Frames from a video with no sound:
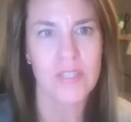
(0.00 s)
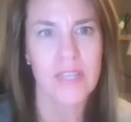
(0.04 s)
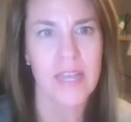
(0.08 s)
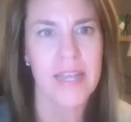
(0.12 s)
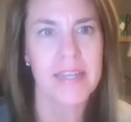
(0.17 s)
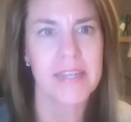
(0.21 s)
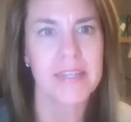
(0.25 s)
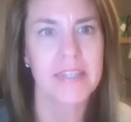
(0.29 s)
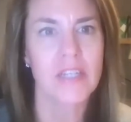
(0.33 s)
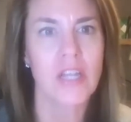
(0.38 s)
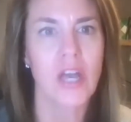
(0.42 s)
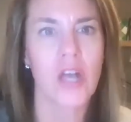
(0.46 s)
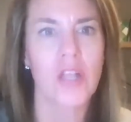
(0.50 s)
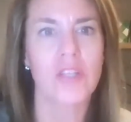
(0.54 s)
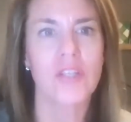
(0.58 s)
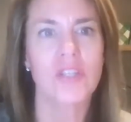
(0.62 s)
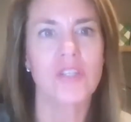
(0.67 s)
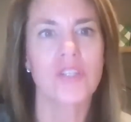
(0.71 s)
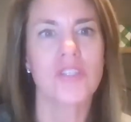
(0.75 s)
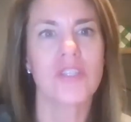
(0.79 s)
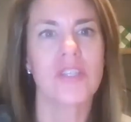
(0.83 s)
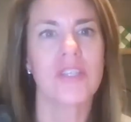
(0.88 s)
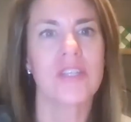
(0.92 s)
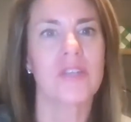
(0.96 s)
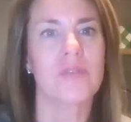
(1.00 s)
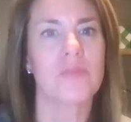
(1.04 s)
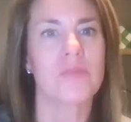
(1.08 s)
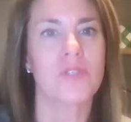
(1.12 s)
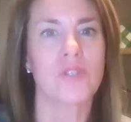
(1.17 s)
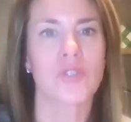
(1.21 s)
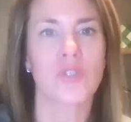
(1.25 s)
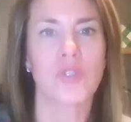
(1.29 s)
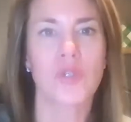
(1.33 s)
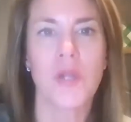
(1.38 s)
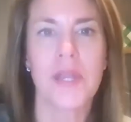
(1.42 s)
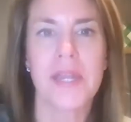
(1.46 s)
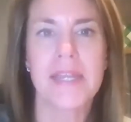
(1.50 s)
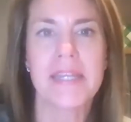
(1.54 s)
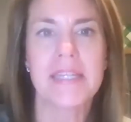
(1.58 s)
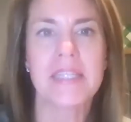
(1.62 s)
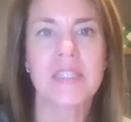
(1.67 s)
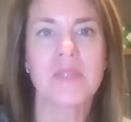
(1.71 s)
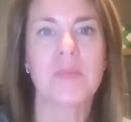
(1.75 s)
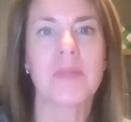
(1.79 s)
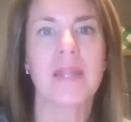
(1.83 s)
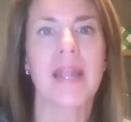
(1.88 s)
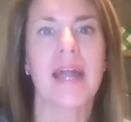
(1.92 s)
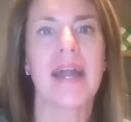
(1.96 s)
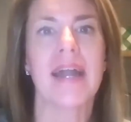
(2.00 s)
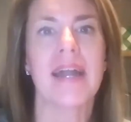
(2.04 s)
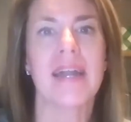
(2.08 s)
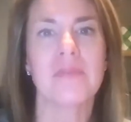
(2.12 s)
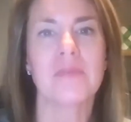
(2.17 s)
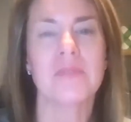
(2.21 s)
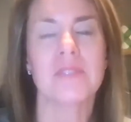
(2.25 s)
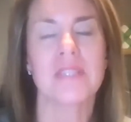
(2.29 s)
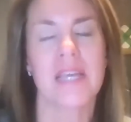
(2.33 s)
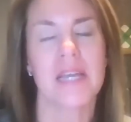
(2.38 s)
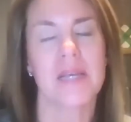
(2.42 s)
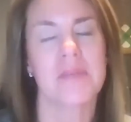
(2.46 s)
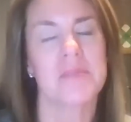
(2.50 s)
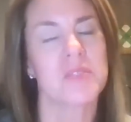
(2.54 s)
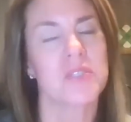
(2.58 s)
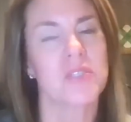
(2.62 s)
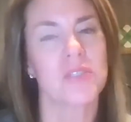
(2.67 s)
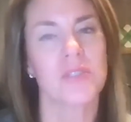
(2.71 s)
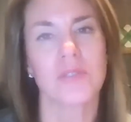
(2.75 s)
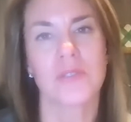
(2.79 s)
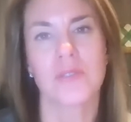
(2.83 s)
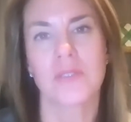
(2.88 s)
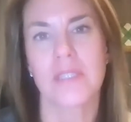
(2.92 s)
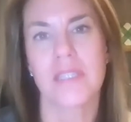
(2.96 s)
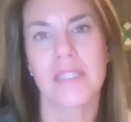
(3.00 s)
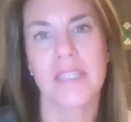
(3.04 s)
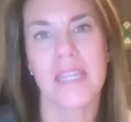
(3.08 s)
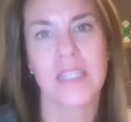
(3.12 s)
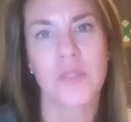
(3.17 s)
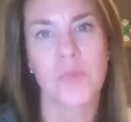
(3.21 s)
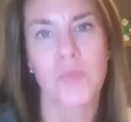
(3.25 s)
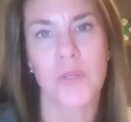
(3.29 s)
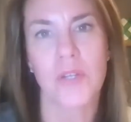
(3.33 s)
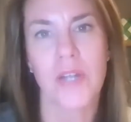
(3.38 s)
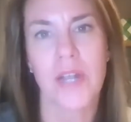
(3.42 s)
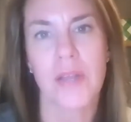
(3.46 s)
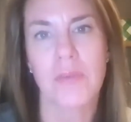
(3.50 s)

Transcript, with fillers: I acknowledged that it was a craze, but I was absolutely desperate.